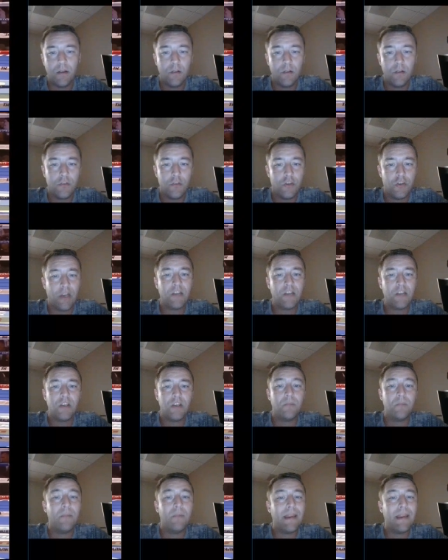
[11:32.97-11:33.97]
changing,
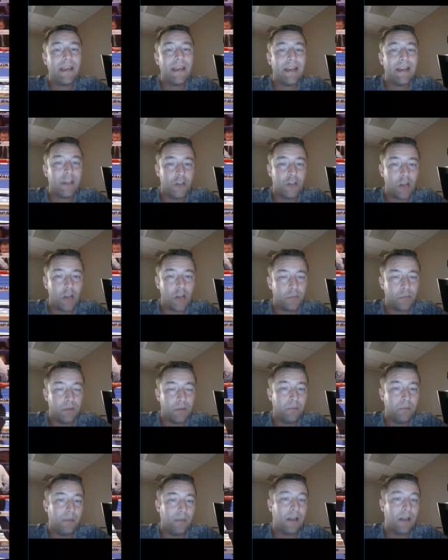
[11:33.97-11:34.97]
making an
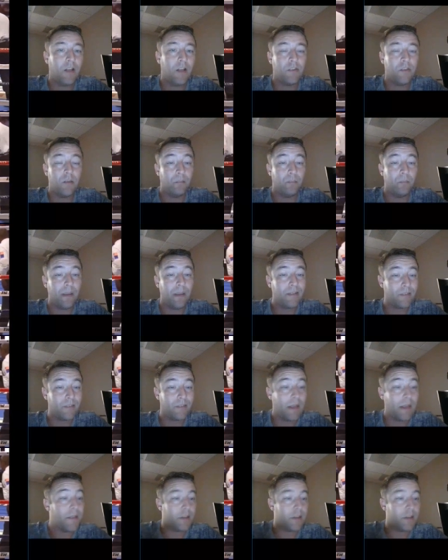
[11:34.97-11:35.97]
adjustment because based,
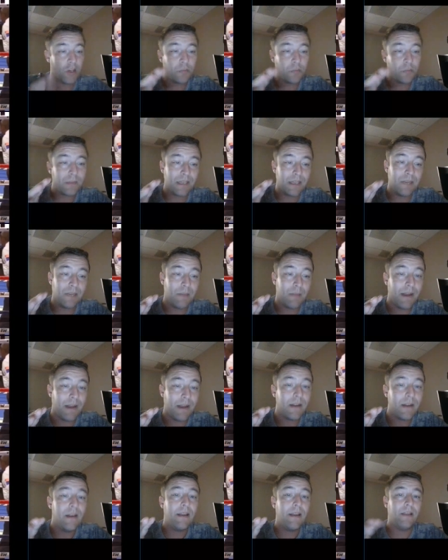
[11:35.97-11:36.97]
and the adjustment that he made
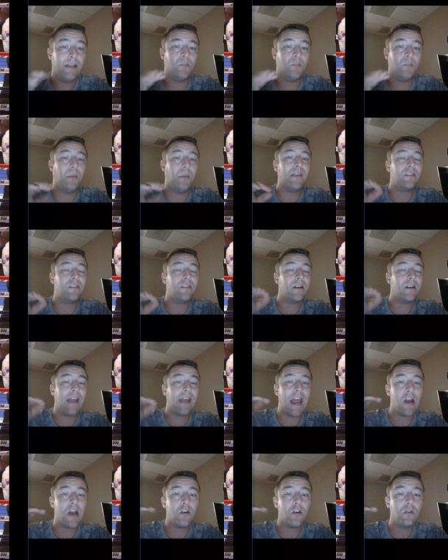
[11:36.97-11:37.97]
is based on
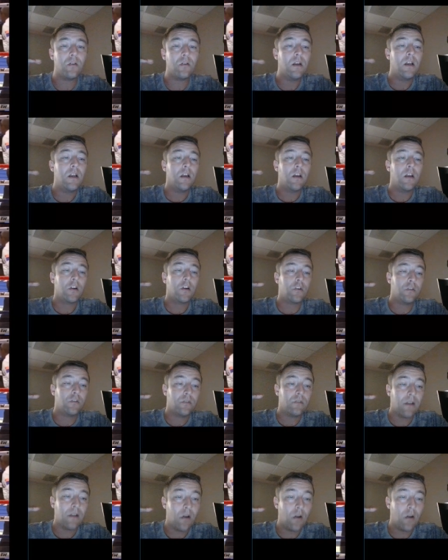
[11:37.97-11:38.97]
how
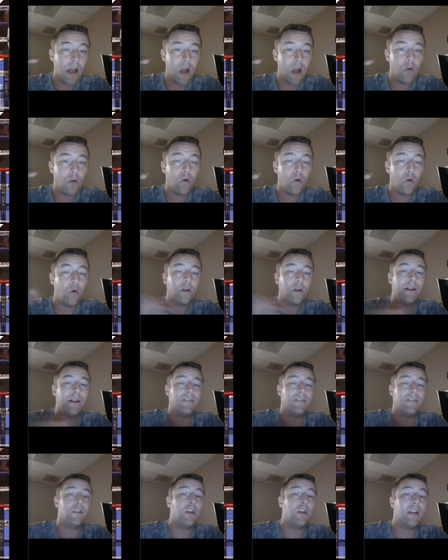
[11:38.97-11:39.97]
how Horn
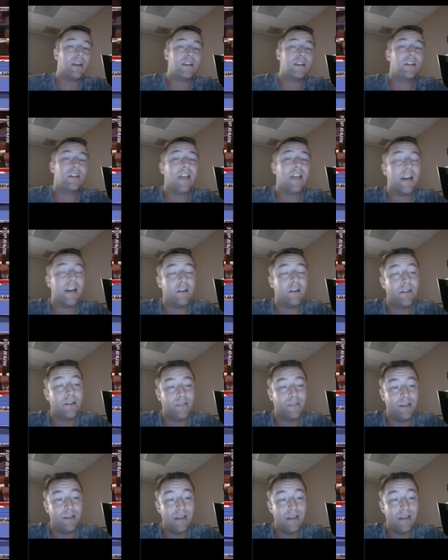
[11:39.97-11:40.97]
is looking to layer his
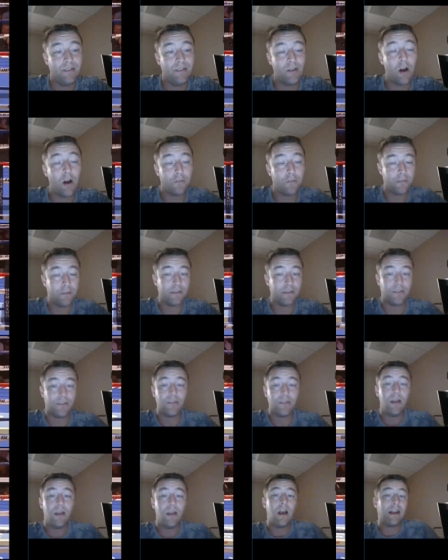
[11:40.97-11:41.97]
his offense
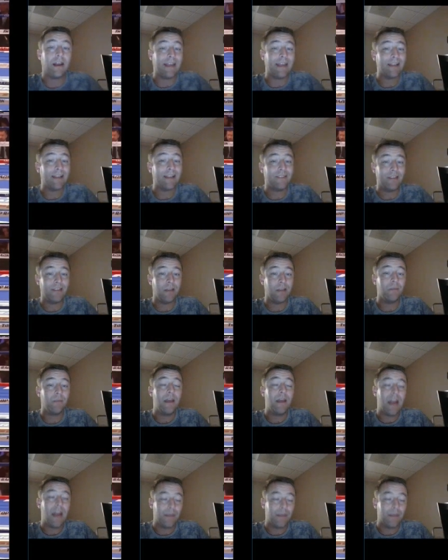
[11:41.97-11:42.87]
against him, and then